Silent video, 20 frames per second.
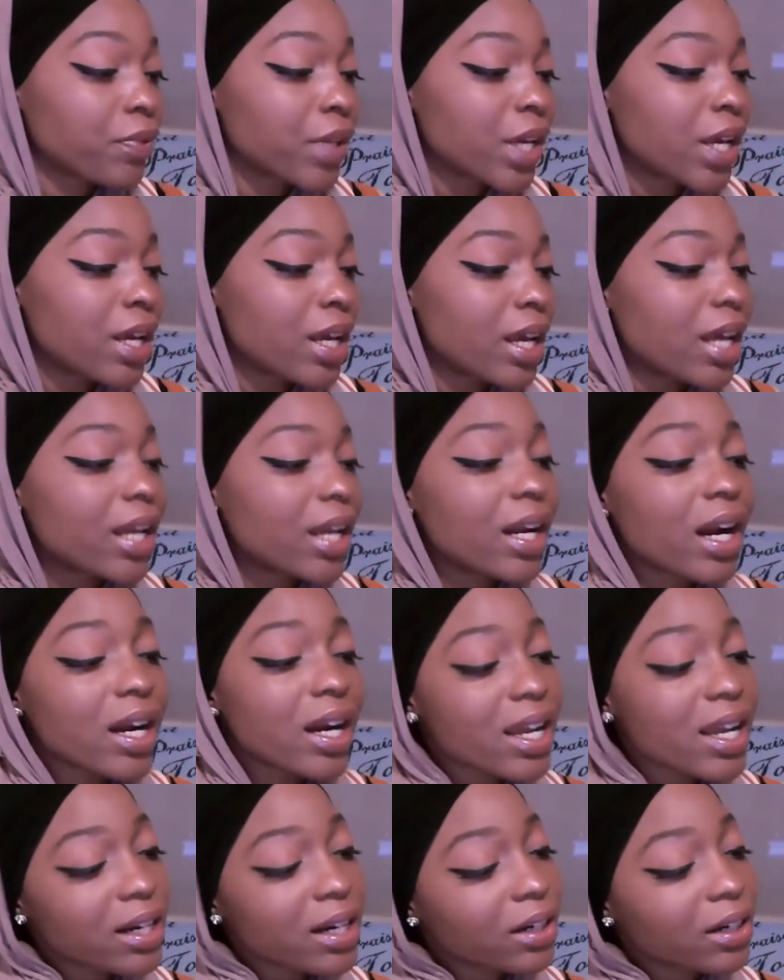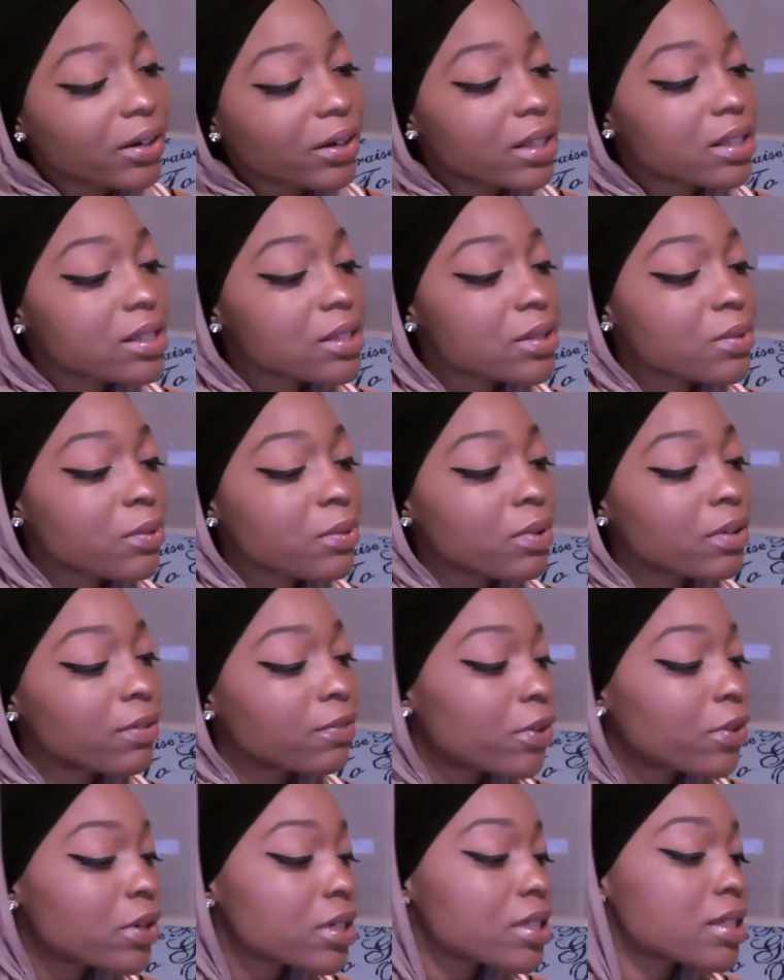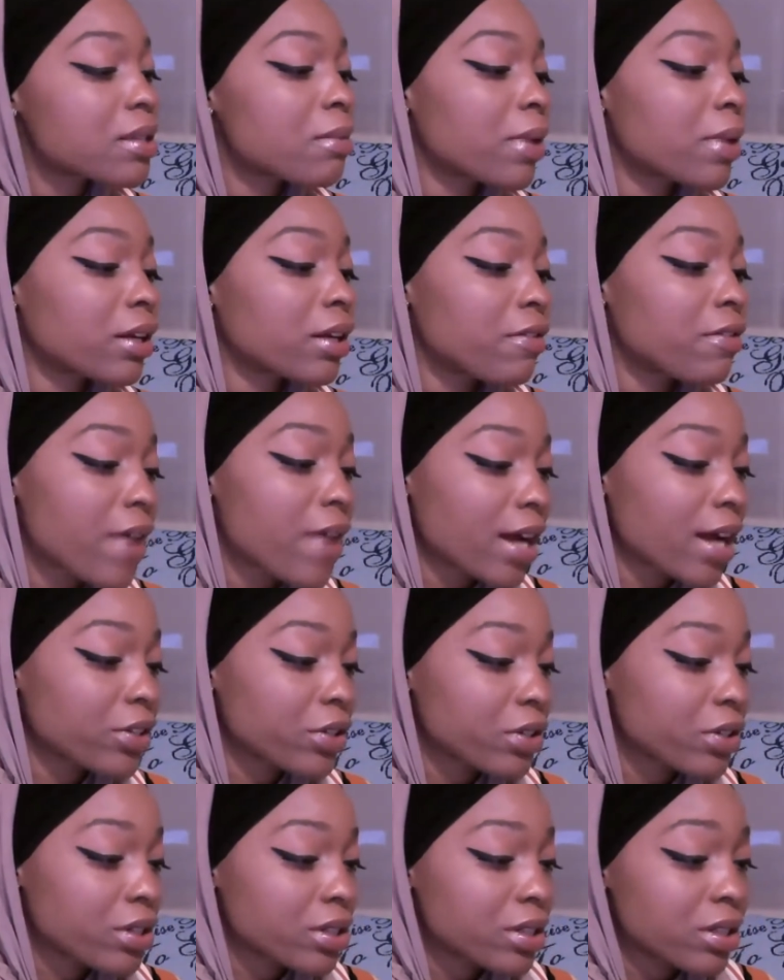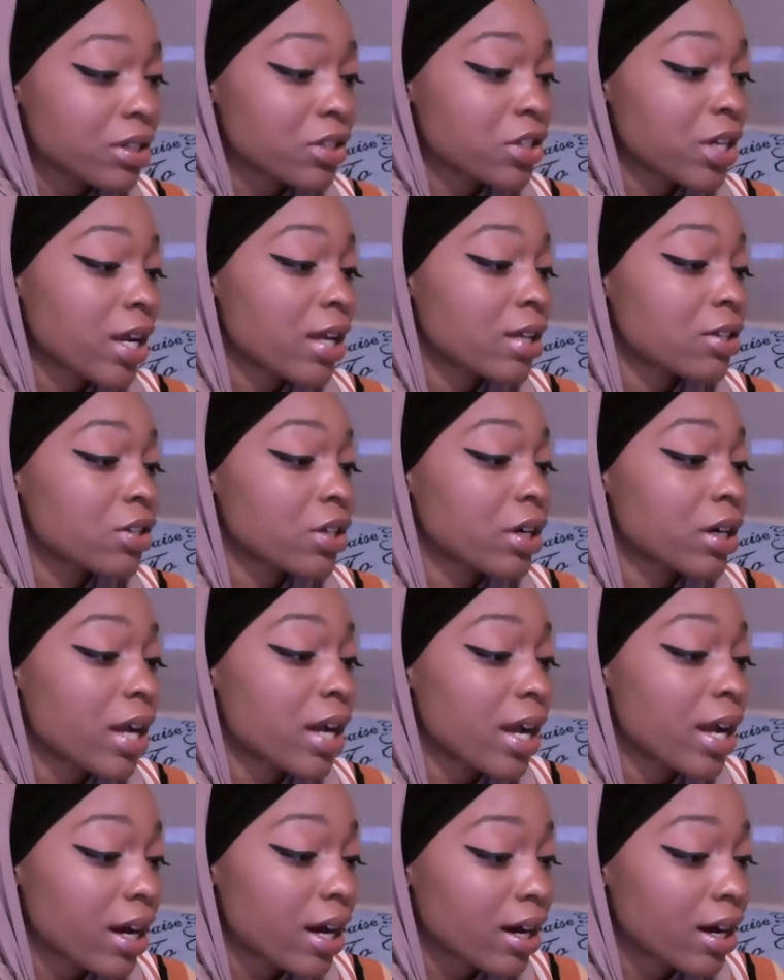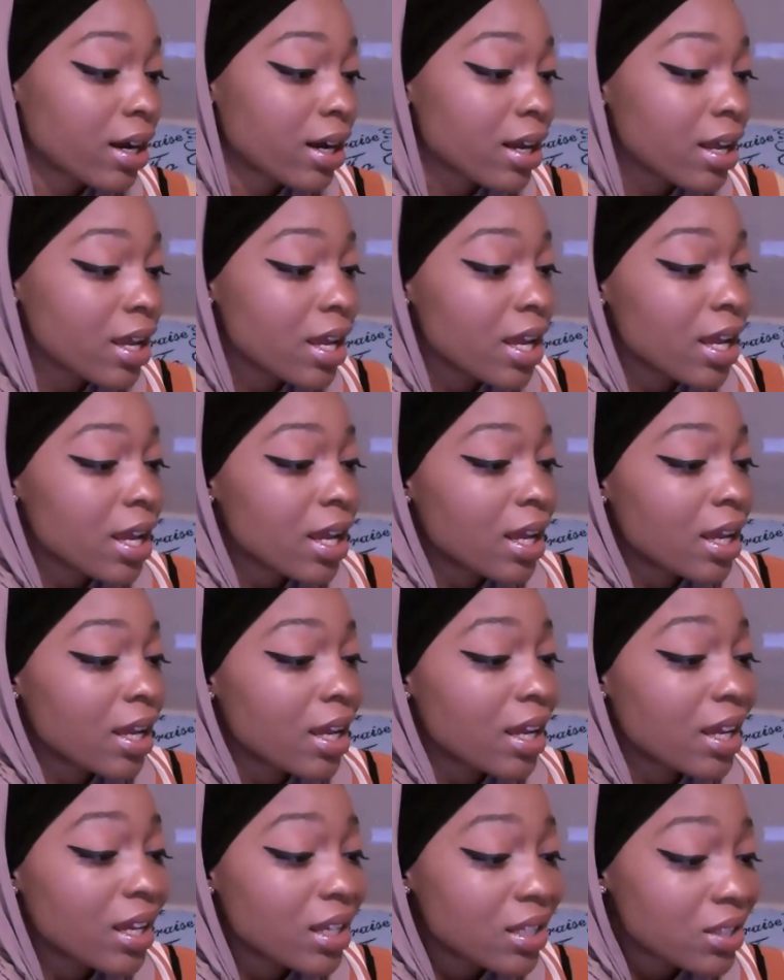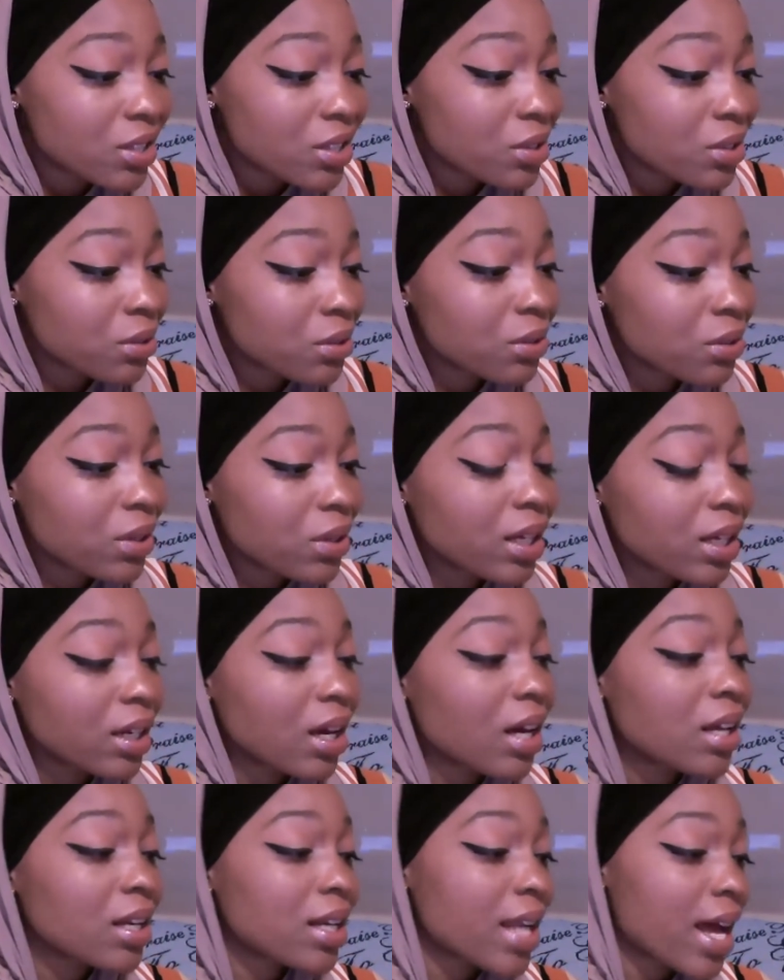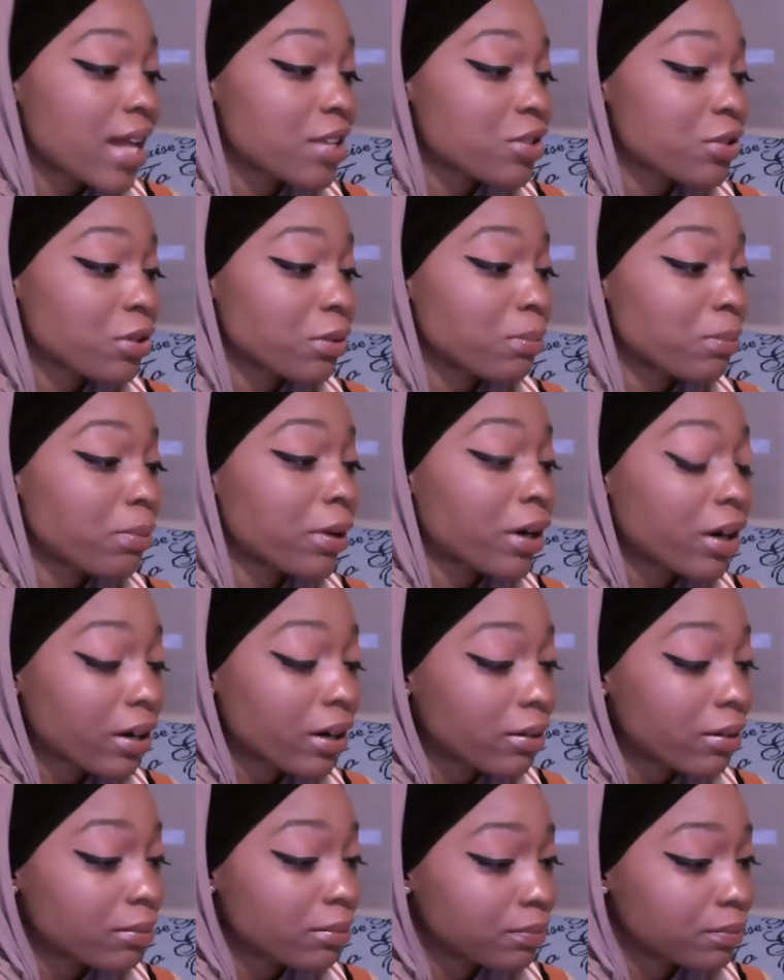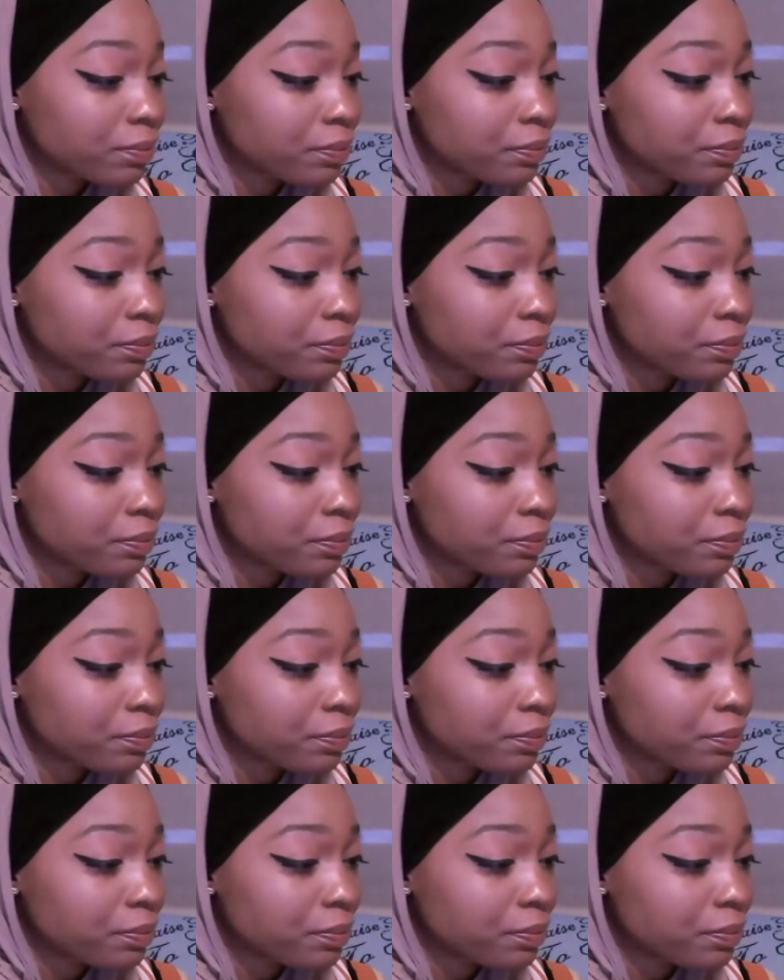In our ignorance, we forced the manufacturers to change her hair into an unnatural perm.